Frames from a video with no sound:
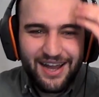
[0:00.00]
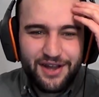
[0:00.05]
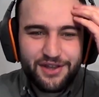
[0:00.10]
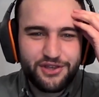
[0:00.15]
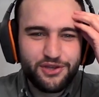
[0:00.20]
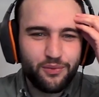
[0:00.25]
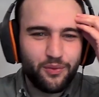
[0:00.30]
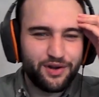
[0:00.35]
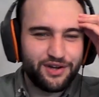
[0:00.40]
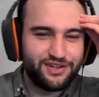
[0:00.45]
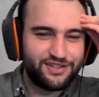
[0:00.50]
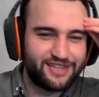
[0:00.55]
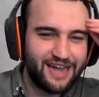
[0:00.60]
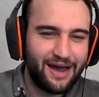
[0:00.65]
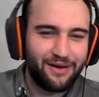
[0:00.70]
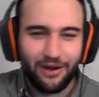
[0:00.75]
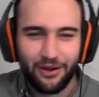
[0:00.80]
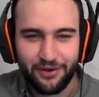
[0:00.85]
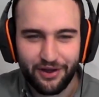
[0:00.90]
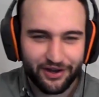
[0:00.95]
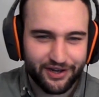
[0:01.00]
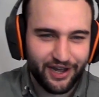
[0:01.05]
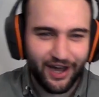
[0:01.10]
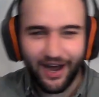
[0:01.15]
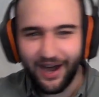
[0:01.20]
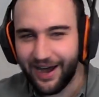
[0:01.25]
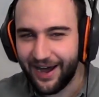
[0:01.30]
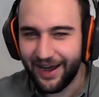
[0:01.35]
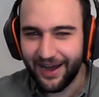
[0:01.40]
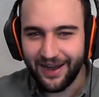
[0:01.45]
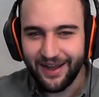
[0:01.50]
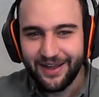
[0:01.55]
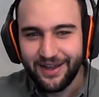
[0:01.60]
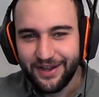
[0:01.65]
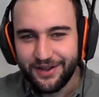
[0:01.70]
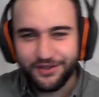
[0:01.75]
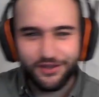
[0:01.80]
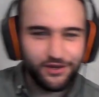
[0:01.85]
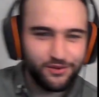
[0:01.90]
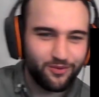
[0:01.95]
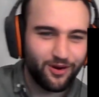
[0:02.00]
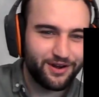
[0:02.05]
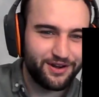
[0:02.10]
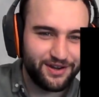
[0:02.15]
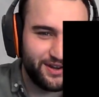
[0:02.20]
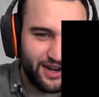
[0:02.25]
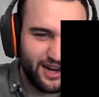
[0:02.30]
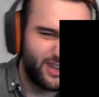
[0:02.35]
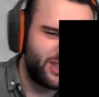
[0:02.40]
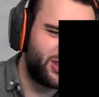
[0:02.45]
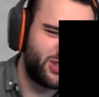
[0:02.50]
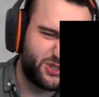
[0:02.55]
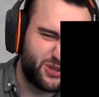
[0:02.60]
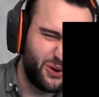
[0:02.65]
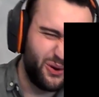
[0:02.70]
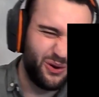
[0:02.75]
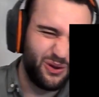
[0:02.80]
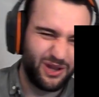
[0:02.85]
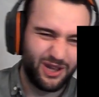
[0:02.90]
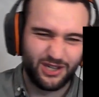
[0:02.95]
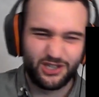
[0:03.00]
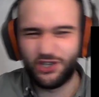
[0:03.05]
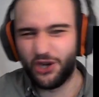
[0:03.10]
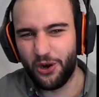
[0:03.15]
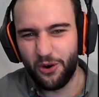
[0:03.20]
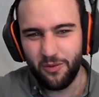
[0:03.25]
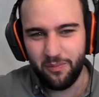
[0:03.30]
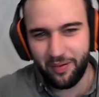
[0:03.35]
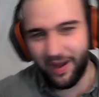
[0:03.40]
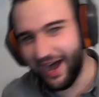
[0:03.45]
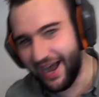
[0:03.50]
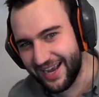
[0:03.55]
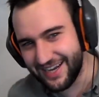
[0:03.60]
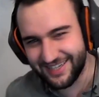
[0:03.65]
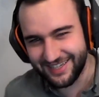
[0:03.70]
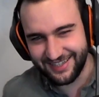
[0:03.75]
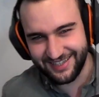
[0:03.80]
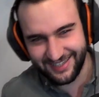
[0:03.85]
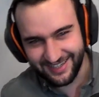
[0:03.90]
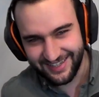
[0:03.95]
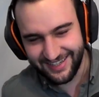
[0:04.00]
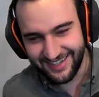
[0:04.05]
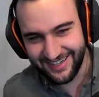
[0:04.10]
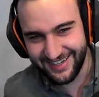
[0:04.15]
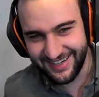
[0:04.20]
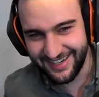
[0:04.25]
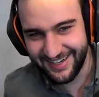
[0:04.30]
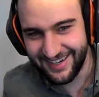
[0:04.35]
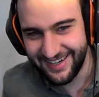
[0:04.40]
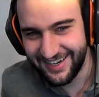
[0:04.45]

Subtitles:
You wouldn't download a car. You wouldn't install Joe Biden.